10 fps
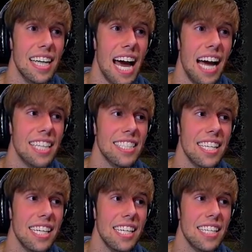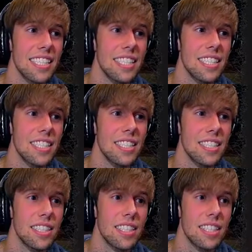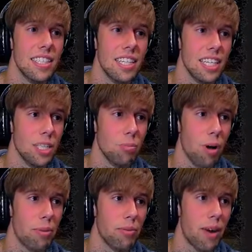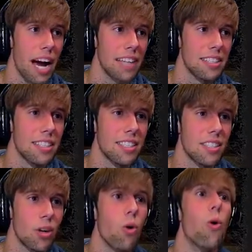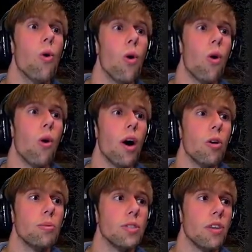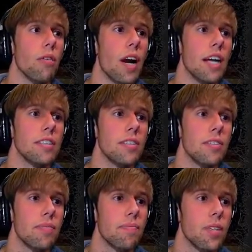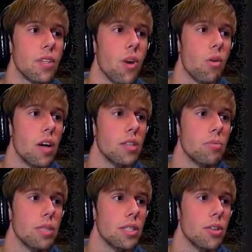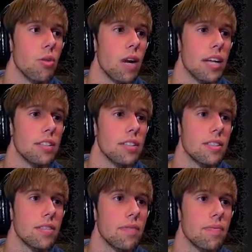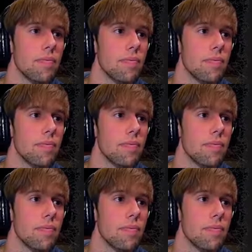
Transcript: and nasty. And there's probably rats. Oh, oh, I hope there's not rats. No, ra please, no rats.